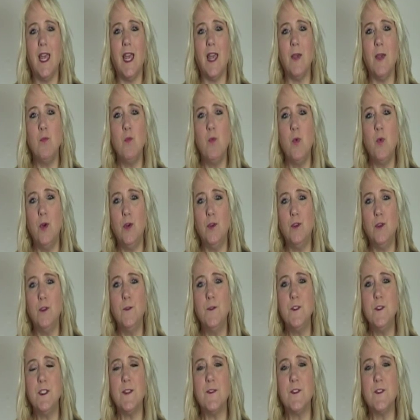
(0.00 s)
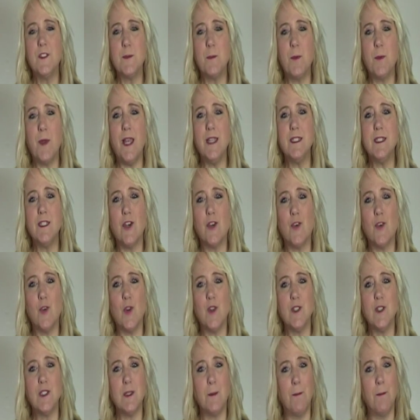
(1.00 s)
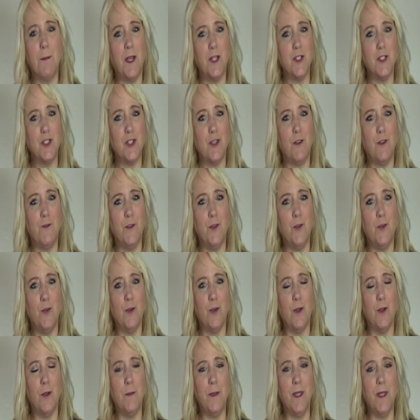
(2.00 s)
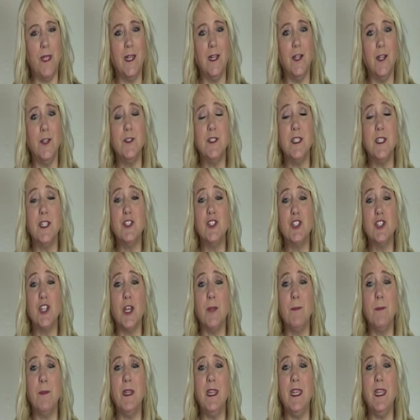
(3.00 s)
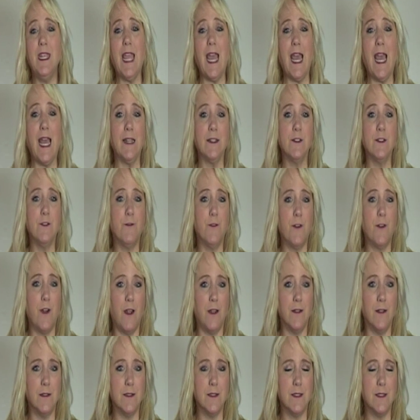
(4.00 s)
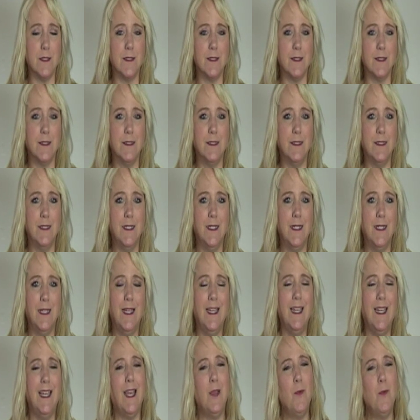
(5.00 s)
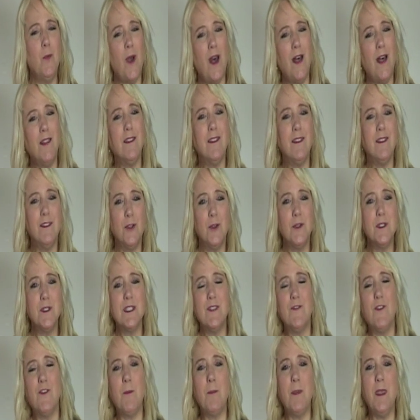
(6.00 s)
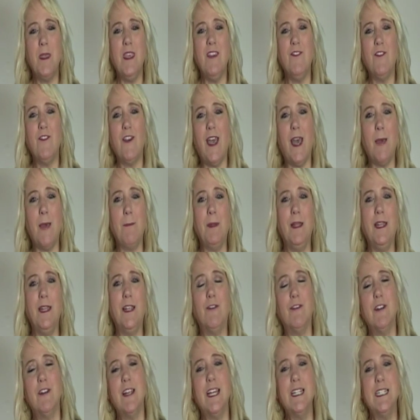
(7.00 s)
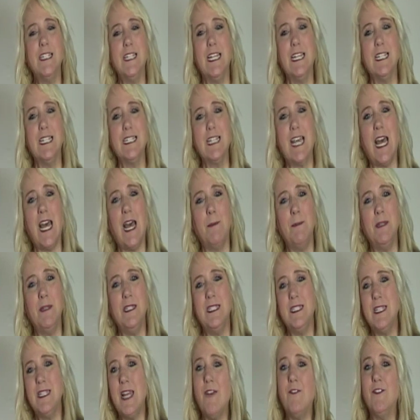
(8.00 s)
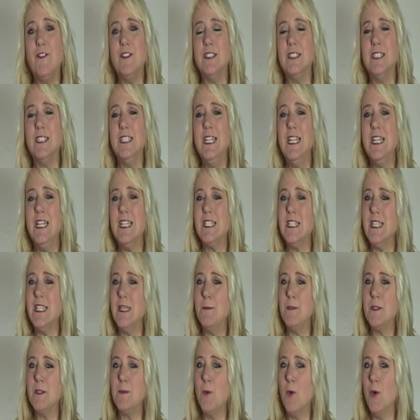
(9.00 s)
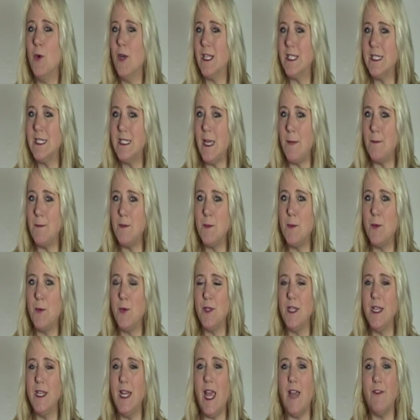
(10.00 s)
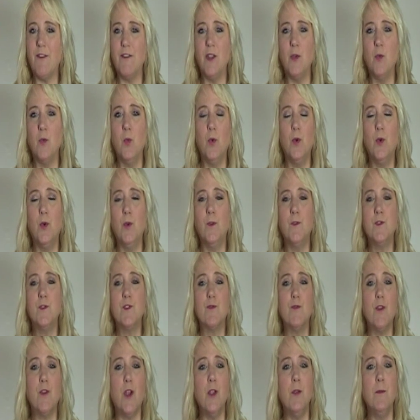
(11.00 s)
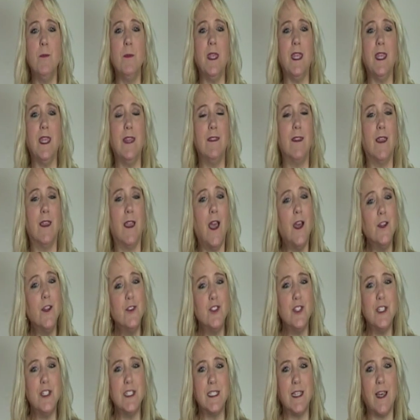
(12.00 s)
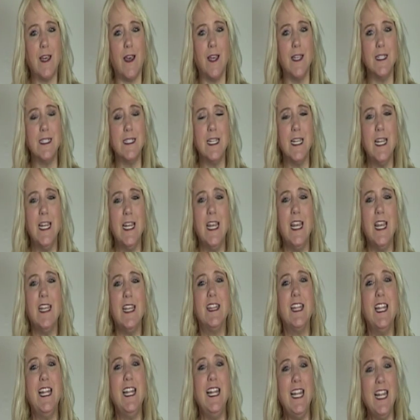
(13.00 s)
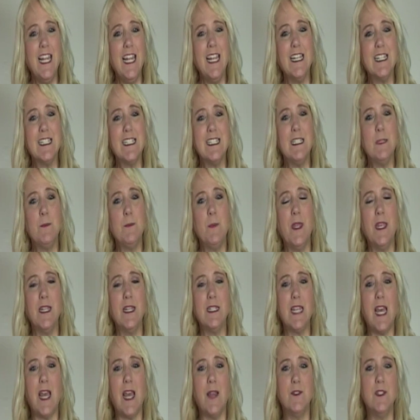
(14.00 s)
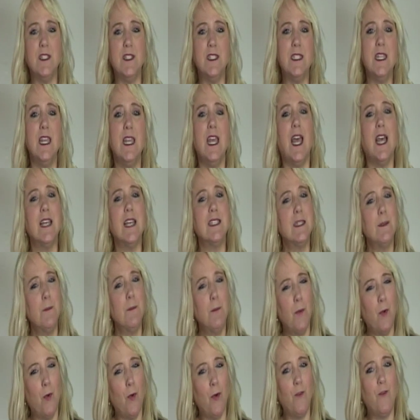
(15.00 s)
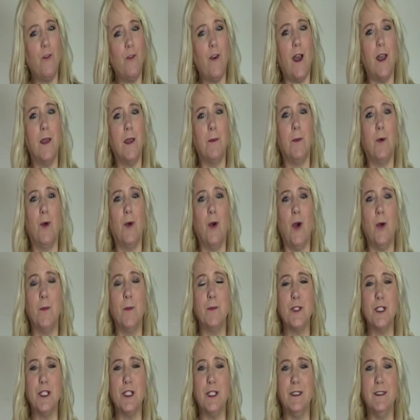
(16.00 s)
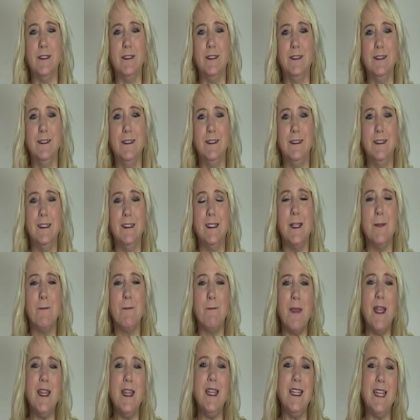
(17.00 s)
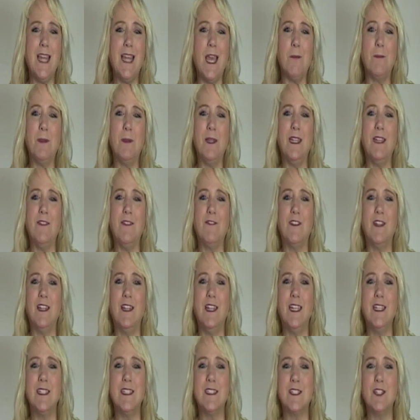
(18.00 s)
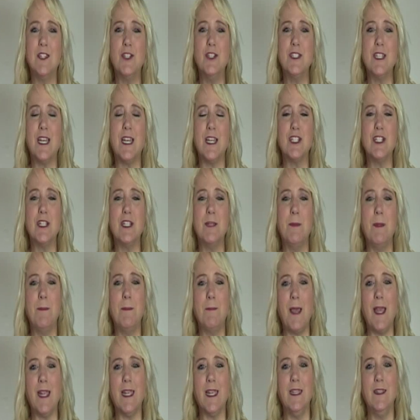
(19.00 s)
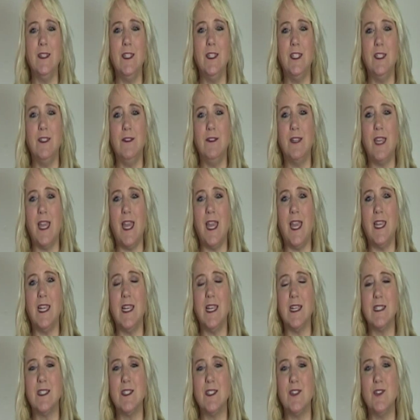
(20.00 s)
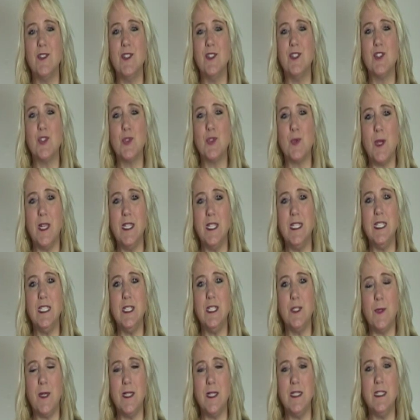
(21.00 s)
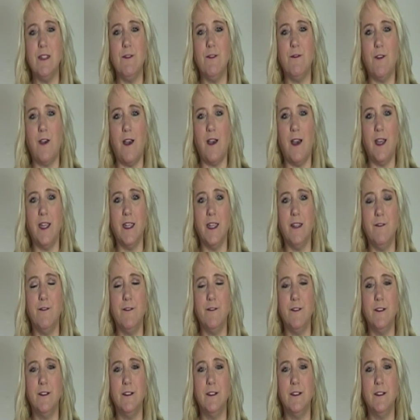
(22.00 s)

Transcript: And wolves have spread across much of Europe, including Germany and France. And while the thoughts of a beaver happily creating a dam in Devon seems more acceptable than having wolves roaming in the countryside, the lynx is being touted as a more viable option. Many now believe the lynx could actually be back in the U K as soon as twenty twenty-five.